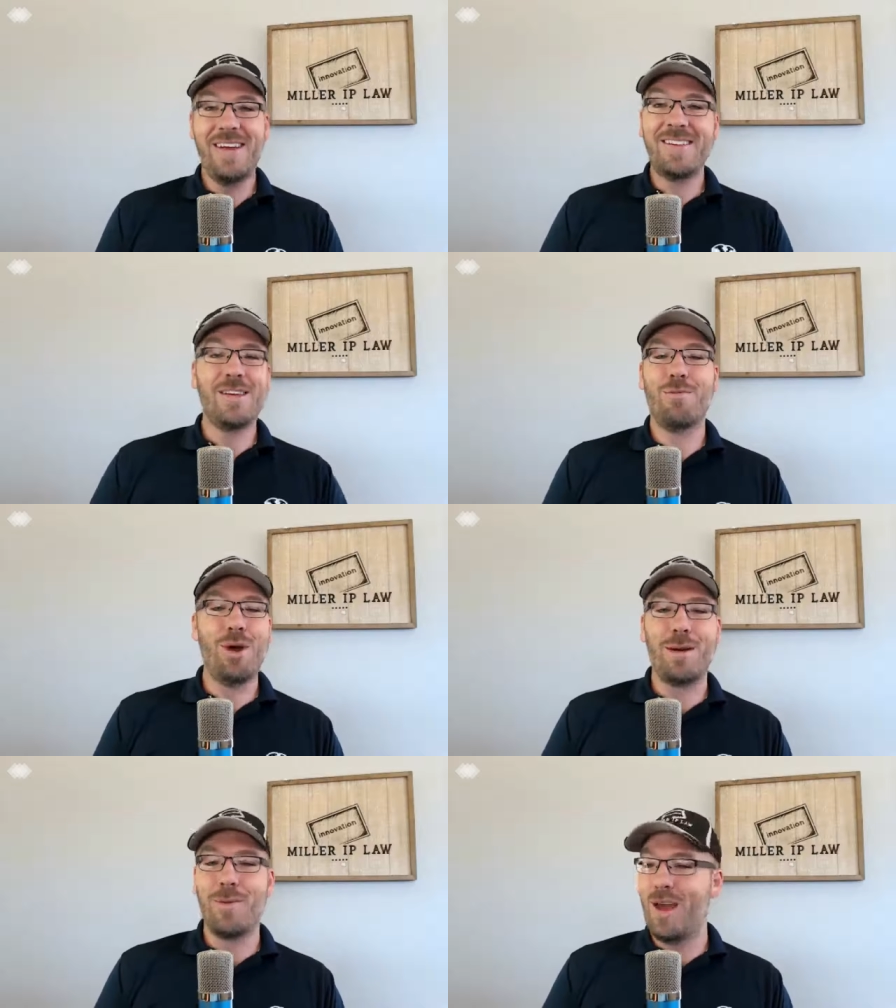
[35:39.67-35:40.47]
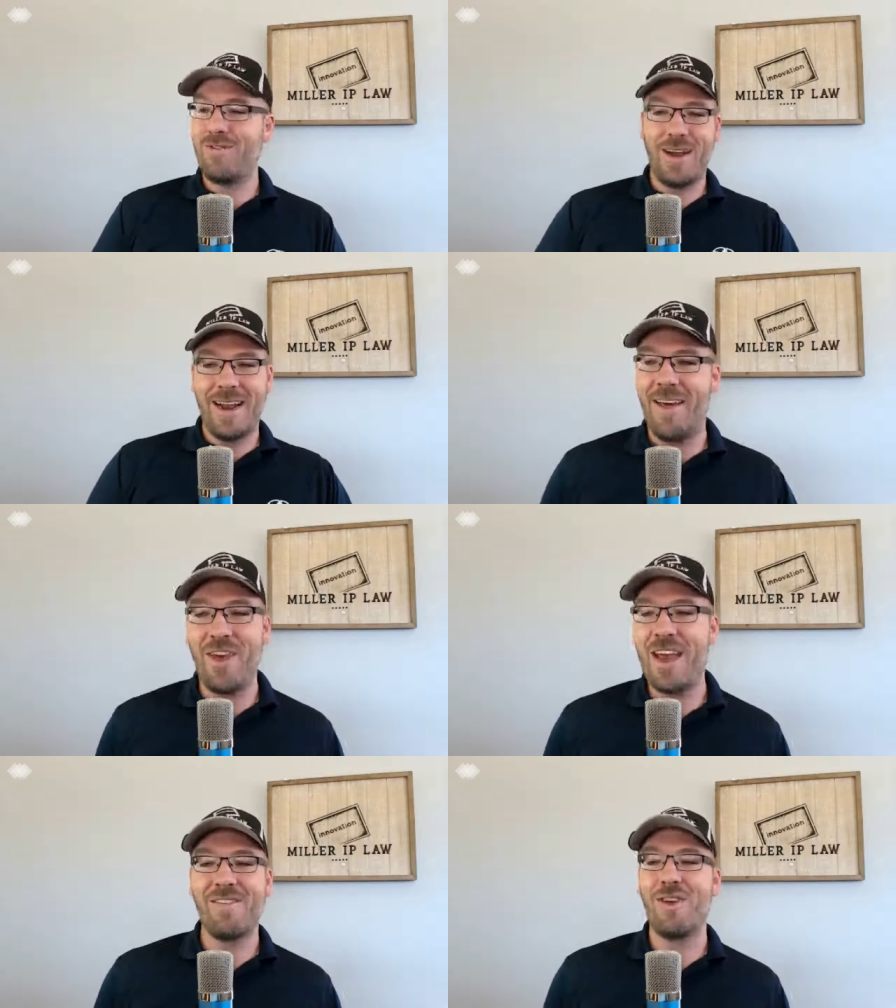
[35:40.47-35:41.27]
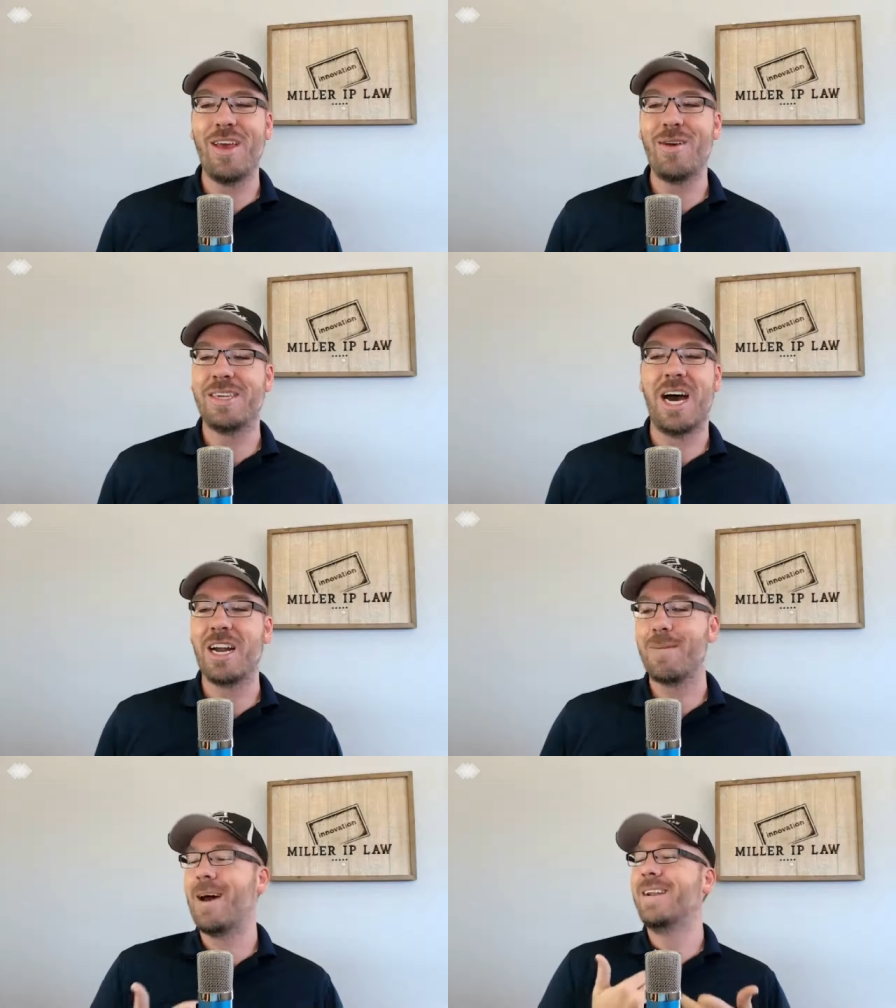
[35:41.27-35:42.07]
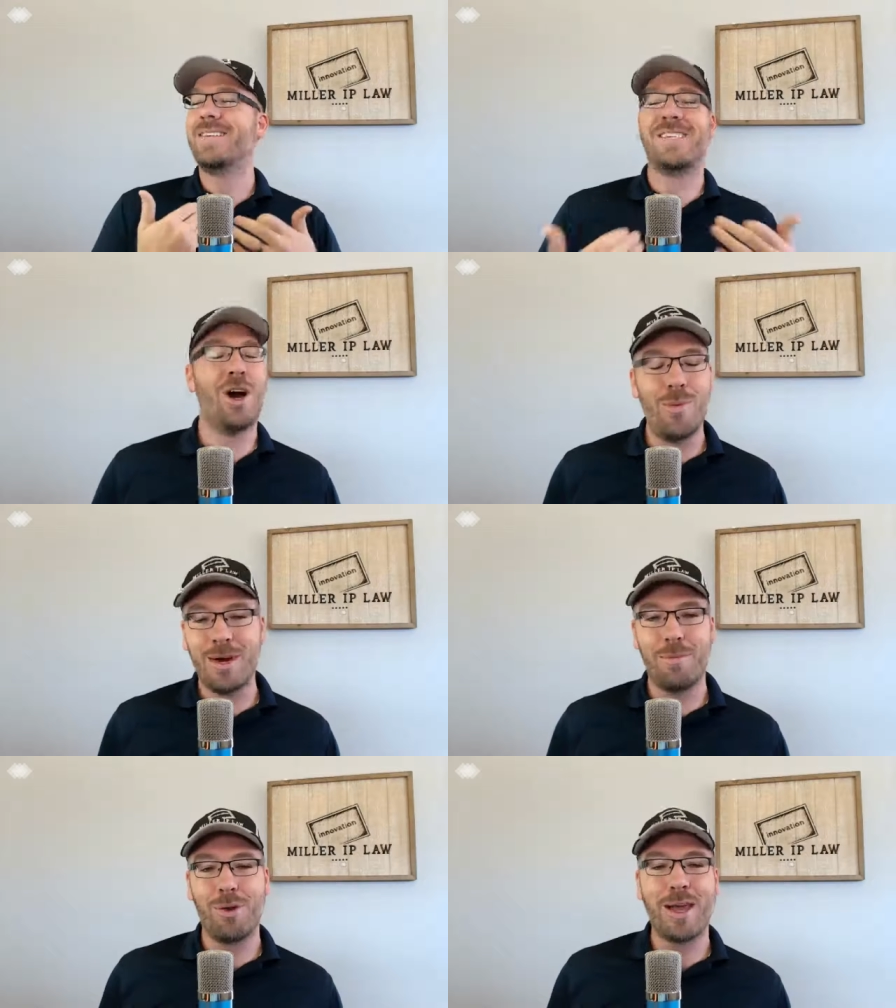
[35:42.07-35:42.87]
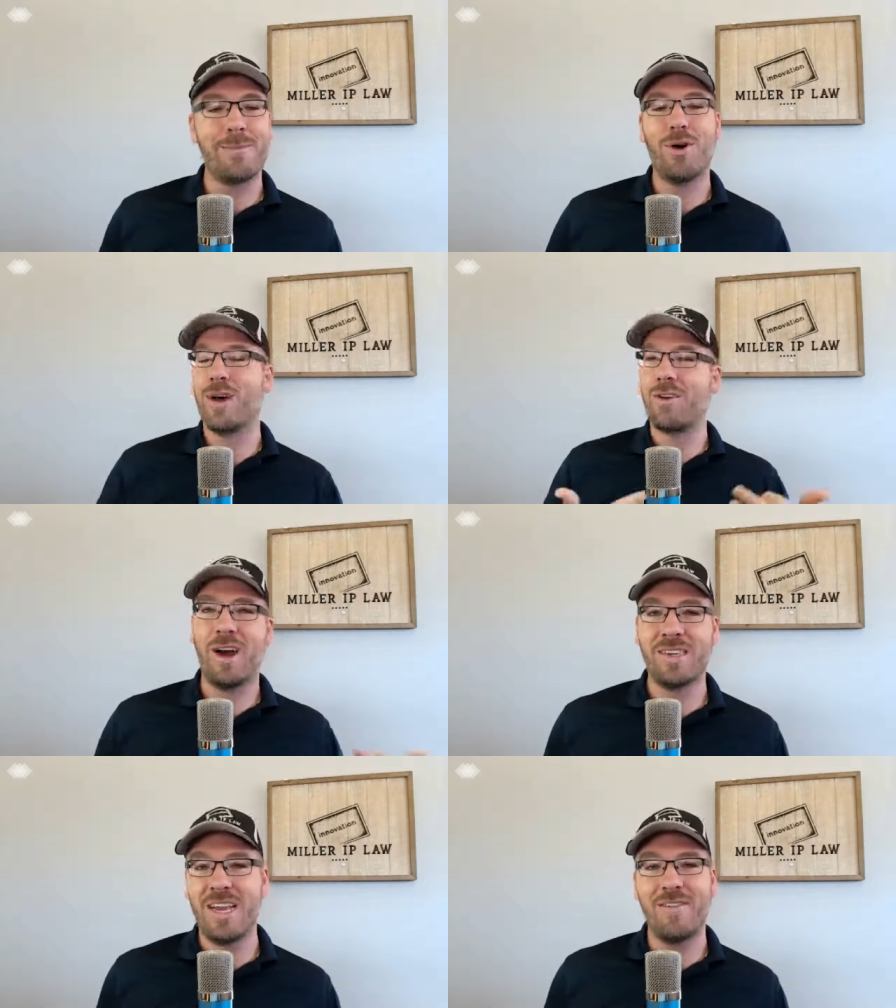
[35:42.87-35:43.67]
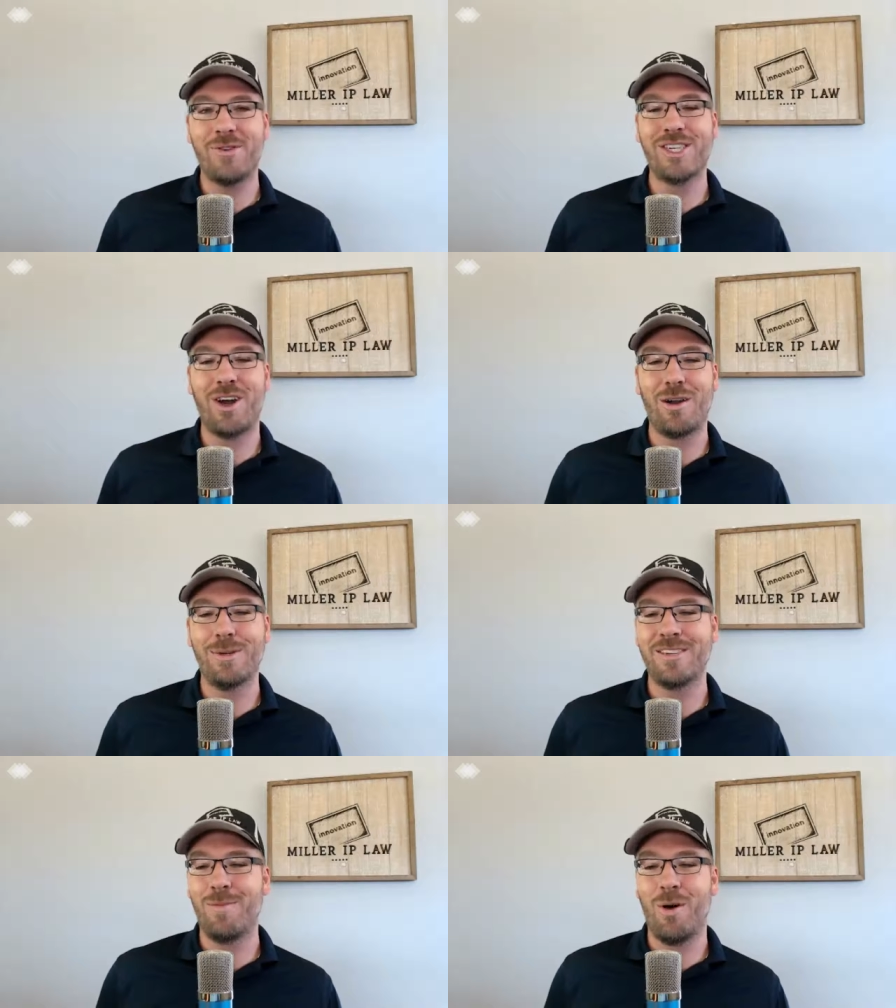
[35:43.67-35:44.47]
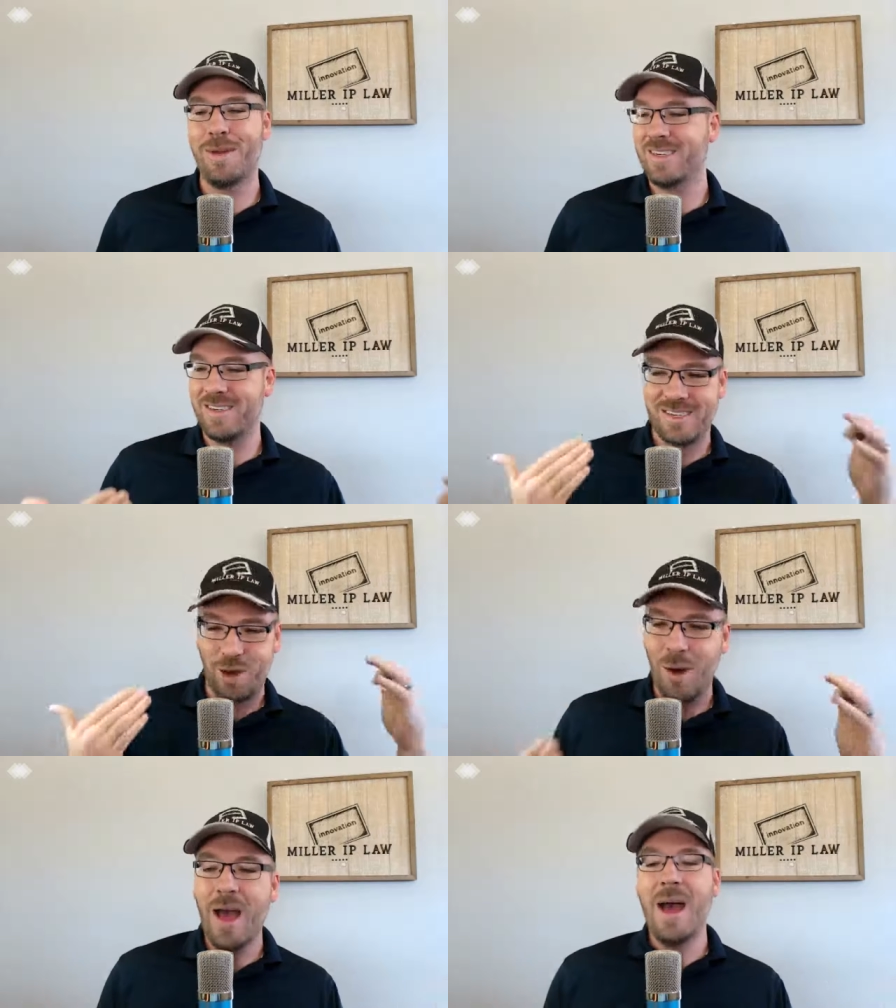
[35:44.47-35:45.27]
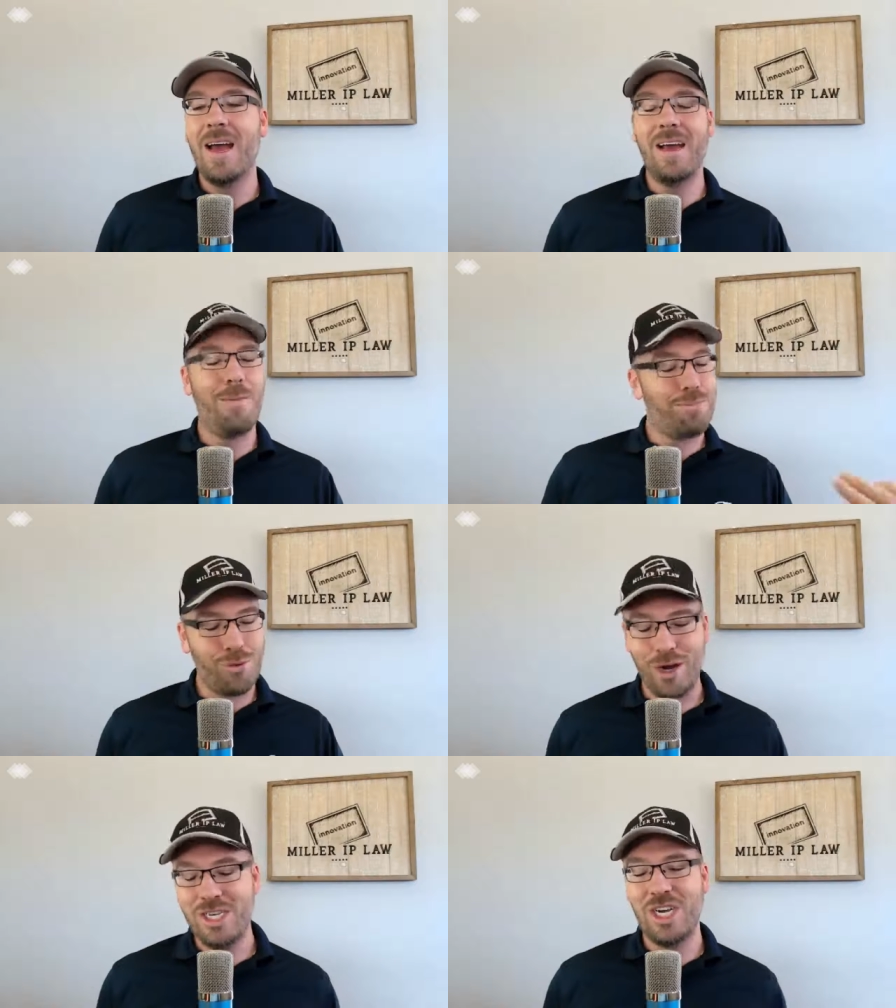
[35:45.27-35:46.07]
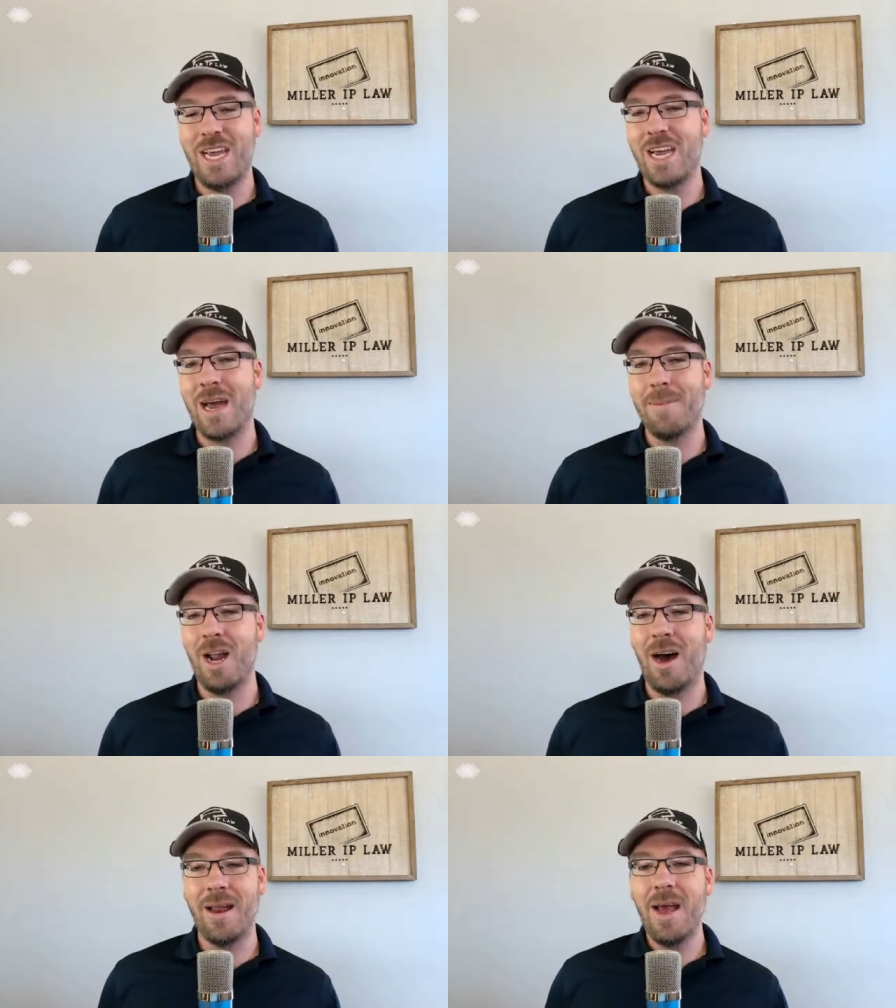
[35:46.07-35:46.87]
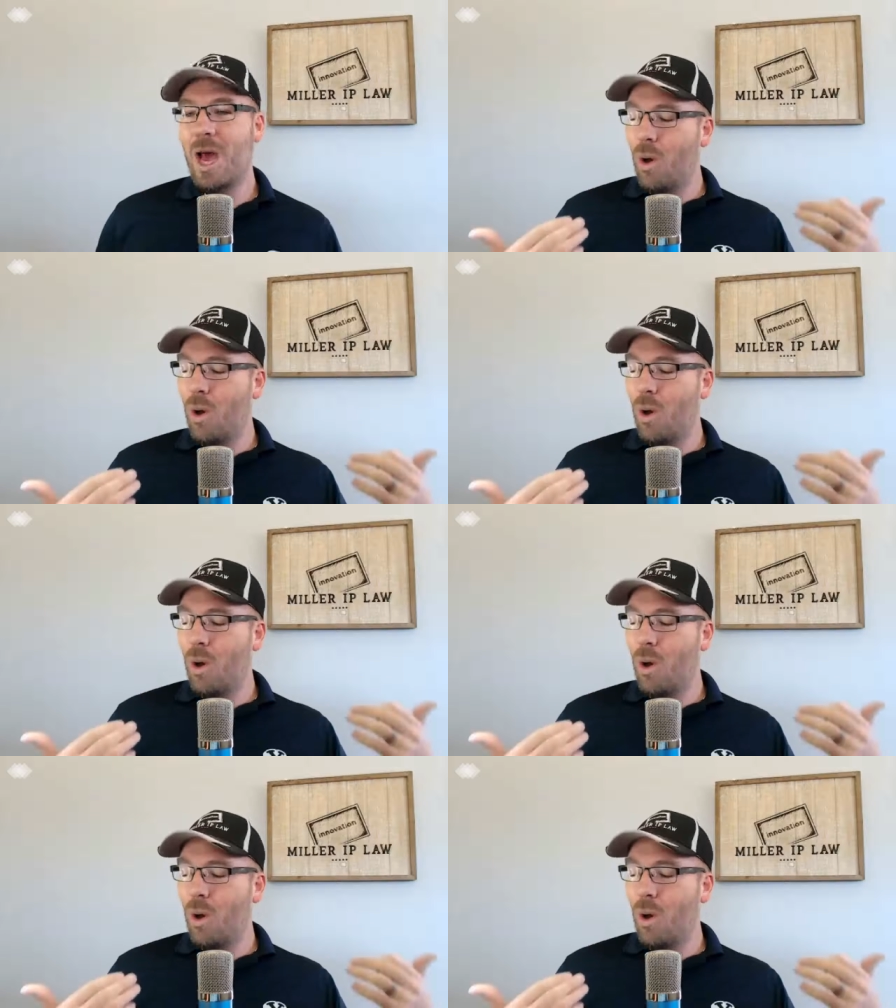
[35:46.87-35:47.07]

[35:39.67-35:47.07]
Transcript: this is applicable to every, and I think everything we talked about is so applicable across every startup and small business. So I appreciate you coming on.